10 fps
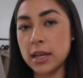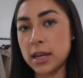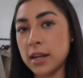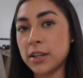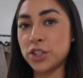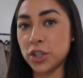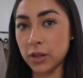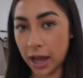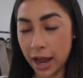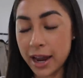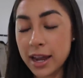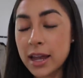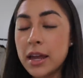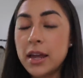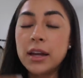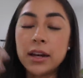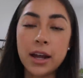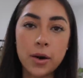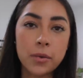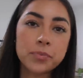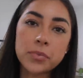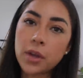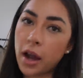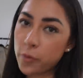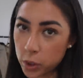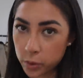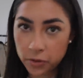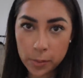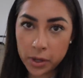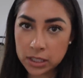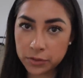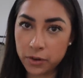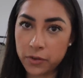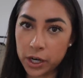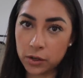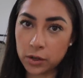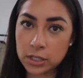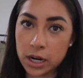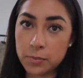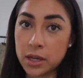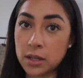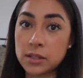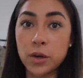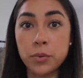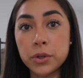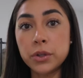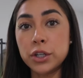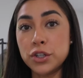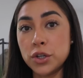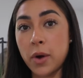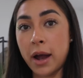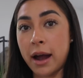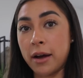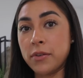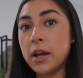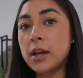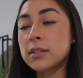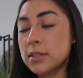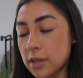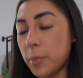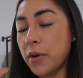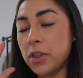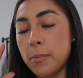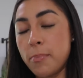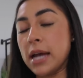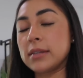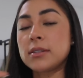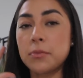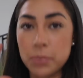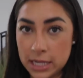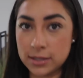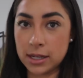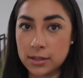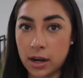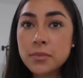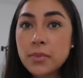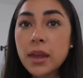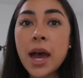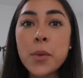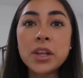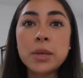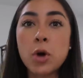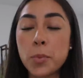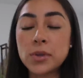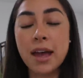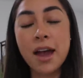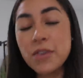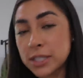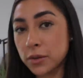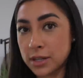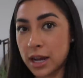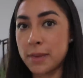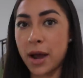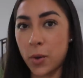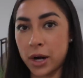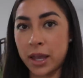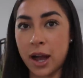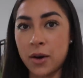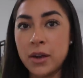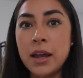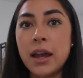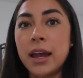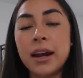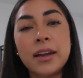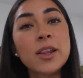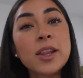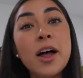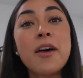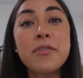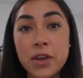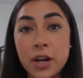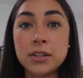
in July. Now, I've worked with Fabletics for a very long time because they really do have some of the best pieces. I, I wear them almost every single time I work out and I love their